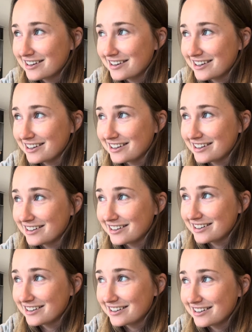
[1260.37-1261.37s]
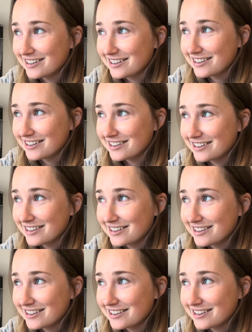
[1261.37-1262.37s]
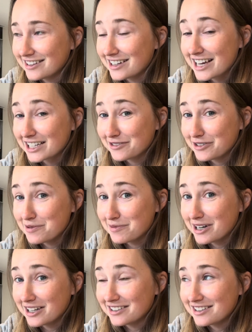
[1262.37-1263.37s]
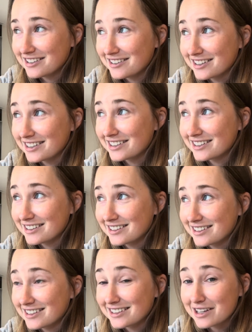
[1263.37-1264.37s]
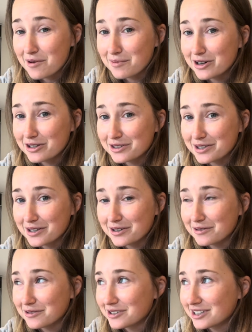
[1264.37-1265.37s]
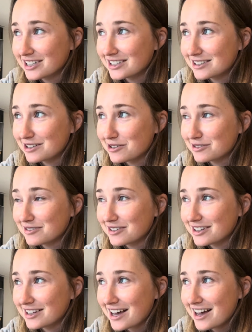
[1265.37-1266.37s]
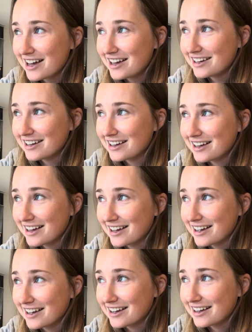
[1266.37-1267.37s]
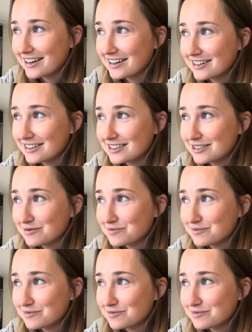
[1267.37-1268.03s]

in the next few months this summer. So really stoked for that. And